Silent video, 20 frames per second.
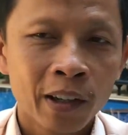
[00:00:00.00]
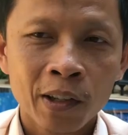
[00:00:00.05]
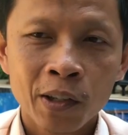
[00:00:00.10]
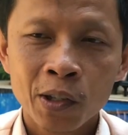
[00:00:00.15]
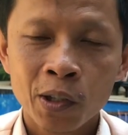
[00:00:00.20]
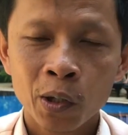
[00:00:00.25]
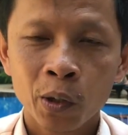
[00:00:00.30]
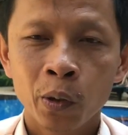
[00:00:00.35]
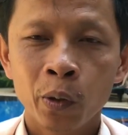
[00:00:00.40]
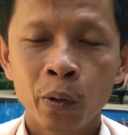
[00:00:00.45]

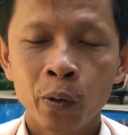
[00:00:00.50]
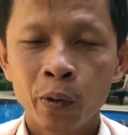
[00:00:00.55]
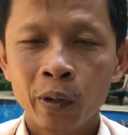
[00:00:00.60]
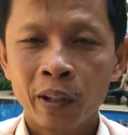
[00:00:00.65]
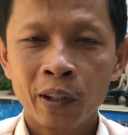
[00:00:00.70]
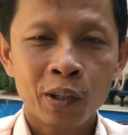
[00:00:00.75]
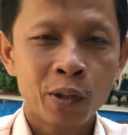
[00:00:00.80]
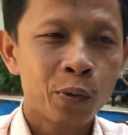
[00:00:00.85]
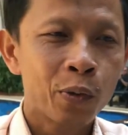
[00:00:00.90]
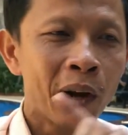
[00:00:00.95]
So
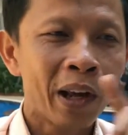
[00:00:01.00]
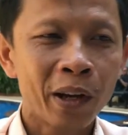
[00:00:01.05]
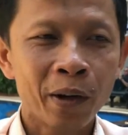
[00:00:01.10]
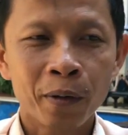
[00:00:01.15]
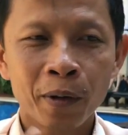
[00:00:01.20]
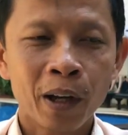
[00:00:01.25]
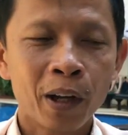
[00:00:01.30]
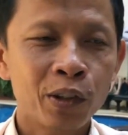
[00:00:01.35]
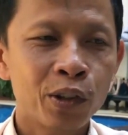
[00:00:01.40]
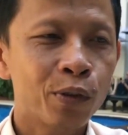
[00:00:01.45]
kids are run
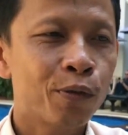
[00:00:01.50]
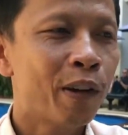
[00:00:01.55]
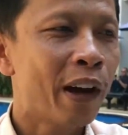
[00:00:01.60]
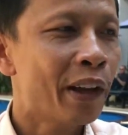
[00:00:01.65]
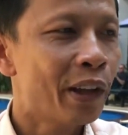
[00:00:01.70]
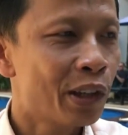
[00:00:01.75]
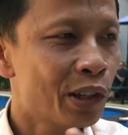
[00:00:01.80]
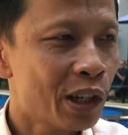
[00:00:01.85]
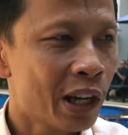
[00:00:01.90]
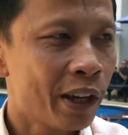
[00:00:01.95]
around to
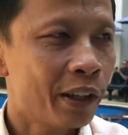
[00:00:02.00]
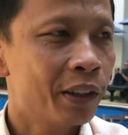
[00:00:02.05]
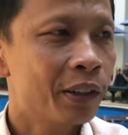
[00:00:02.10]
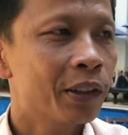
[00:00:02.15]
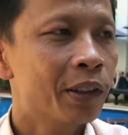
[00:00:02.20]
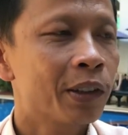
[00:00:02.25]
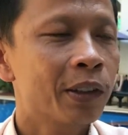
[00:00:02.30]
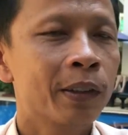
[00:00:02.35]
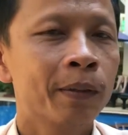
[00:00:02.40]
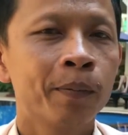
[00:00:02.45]
find each
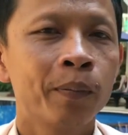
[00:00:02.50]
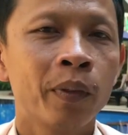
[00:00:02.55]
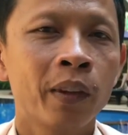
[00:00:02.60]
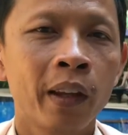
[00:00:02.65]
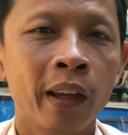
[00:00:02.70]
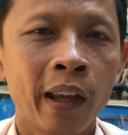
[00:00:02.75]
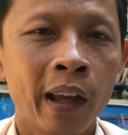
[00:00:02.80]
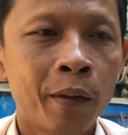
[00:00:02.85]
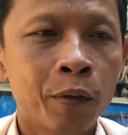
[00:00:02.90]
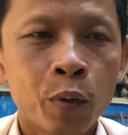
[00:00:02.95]
other's.
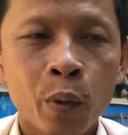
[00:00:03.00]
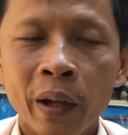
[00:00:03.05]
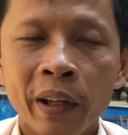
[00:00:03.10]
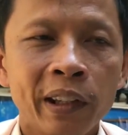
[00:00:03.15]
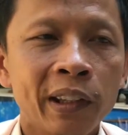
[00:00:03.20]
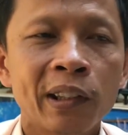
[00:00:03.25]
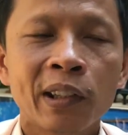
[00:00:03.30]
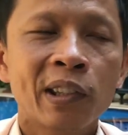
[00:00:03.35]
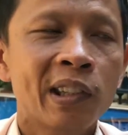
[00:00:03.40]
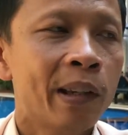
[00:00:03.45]
Everyone
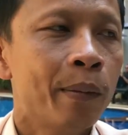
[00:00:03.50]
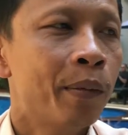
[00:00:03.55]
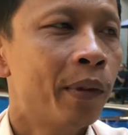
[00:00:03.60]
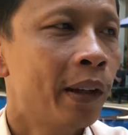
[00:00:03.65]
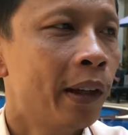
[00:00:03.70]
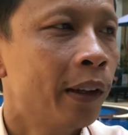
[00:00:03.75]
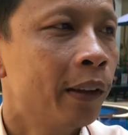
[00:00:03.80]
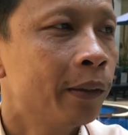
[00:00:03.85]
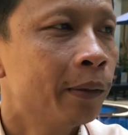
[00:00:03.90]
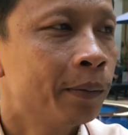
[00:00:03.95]
did the same
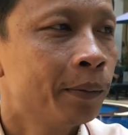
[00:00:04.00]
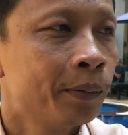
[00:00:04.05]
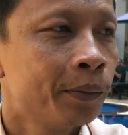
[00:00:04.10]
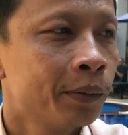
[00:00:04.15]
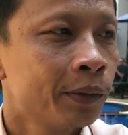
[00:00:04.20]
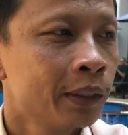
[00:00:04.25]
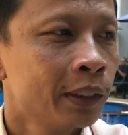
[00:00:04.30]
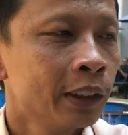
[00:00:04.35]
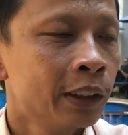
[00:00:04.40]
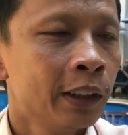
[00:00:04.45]
thing
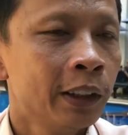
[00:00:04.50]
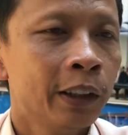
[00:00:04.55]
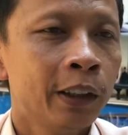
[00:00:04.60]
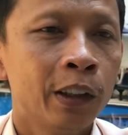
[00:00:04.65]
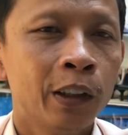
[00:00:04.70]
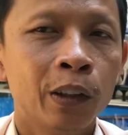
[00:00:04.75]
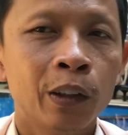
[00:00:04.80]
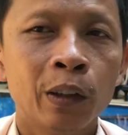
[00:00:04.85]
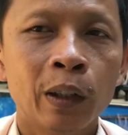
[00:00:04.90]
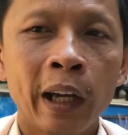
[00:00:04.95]

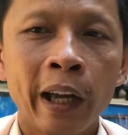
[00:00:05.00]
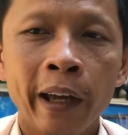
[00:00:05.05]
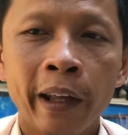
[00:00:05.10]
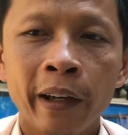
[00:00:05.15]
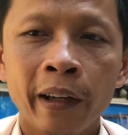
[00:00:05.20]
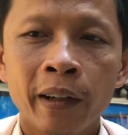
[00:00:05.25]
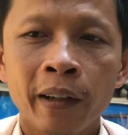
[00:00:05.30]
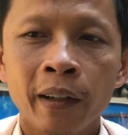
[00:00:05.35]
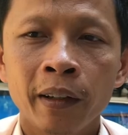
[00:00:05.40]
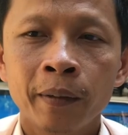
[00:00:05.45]
you know,
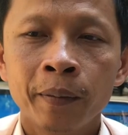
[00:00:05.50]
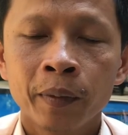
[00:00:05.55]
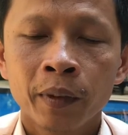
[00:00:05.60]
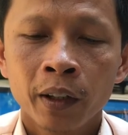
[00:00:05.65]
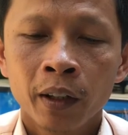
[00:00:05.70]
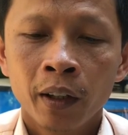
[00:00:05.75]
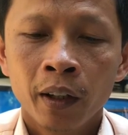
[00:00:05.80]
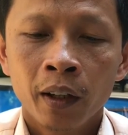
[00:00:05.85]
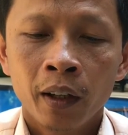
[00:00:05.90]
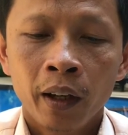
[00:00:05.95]
and uh,
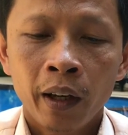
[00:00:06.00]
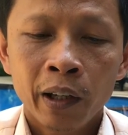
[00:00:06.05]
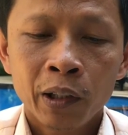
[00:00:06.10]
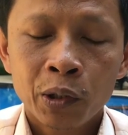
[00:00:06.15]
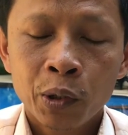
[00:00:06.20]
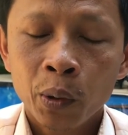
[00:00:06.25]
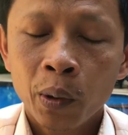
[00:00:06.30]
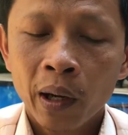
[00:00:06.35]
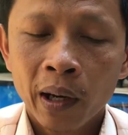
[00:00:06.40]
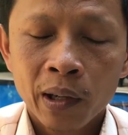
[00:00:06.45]

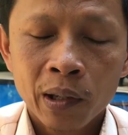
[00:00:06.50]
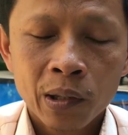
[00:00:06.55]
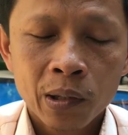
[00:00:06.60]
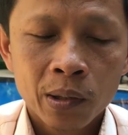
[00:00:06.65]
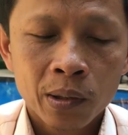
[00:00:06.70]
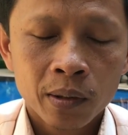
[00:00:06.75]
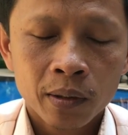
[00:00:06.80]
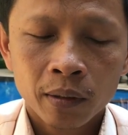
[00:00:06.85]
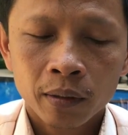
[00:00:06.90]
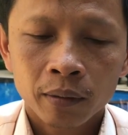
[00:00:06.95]
it took
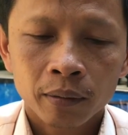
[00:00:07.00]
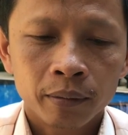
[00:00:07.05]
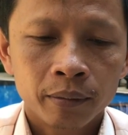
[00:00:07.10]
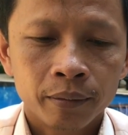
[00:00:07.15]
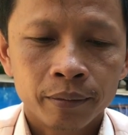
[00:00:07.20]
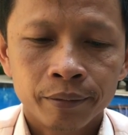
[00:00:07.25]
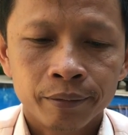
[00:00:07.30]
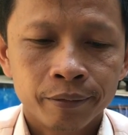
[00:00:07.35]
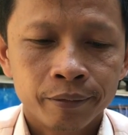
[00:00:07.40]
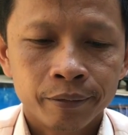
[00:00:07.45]
us
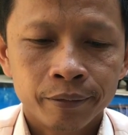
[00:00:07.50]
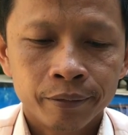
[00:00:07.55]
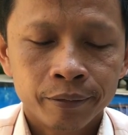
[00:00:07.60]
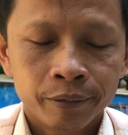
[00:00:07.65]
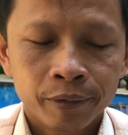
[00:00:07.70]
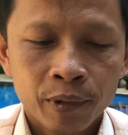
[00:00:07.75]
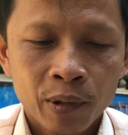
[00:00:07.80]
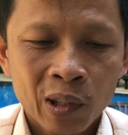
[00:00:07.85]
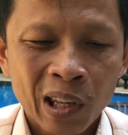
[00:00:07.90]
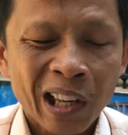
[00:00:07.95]

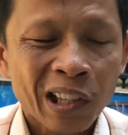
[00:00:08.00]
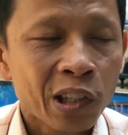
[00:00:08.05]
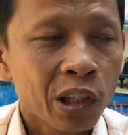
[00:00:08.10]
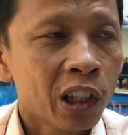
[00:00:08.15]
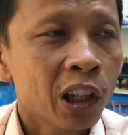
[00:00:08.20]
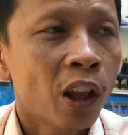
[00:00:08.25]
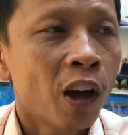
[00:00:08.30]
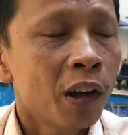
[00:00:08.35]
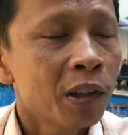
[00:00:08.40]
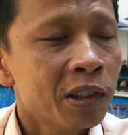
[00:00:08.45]
such
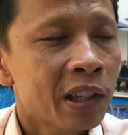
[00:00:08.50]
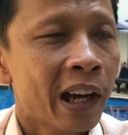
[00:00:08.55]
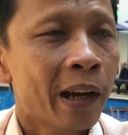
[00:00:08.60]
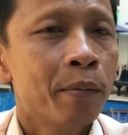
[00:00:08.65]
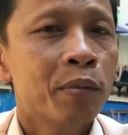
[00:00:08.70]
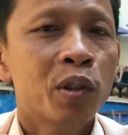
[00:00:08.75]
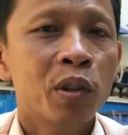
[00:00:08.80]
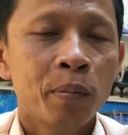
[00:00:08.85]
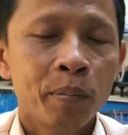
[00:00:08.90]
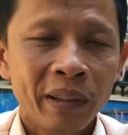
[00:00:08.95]
a long
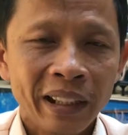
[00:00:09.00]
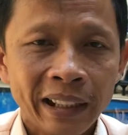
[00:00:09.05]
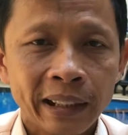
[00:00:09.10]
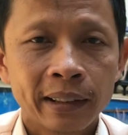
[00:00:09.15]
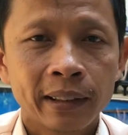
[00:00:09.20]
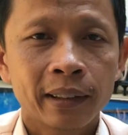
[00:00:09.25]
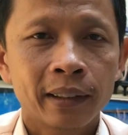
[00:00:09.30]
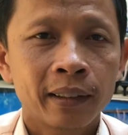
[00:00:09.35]
time to meet.